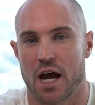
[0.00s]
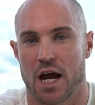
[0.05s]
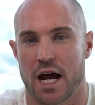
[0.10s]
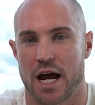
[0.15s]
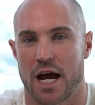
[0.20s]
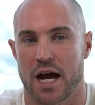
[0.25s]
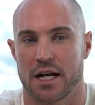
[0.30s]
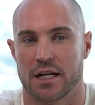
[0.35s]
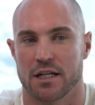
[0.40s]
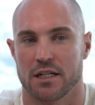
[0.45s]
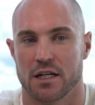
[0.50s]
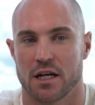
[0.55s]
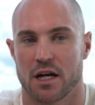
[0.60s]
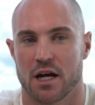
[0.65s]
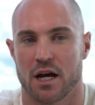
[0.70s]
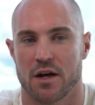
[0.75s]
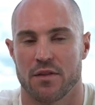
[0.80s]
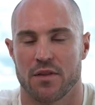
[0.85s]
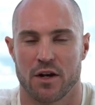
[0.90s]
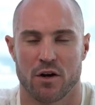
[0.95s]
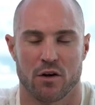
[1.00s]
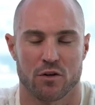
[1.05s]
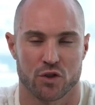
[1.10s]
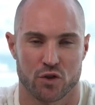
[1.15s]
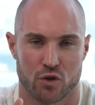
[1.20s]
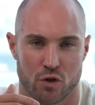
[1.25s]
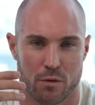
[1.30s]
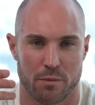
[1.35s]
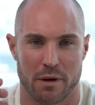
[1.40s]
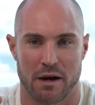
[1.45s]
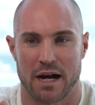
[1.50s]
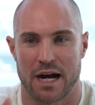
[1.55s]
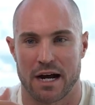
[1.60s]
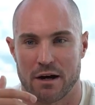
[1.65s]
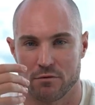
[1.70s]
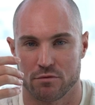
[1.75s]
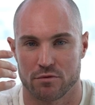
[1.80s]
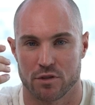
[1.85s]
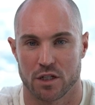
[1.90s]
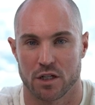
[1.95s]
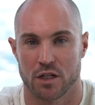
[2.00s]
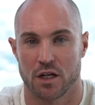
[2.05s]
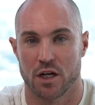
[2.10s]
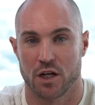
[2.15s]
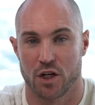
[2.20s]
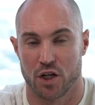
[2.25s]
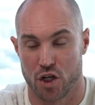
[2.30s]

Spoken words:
and they're not sure about how to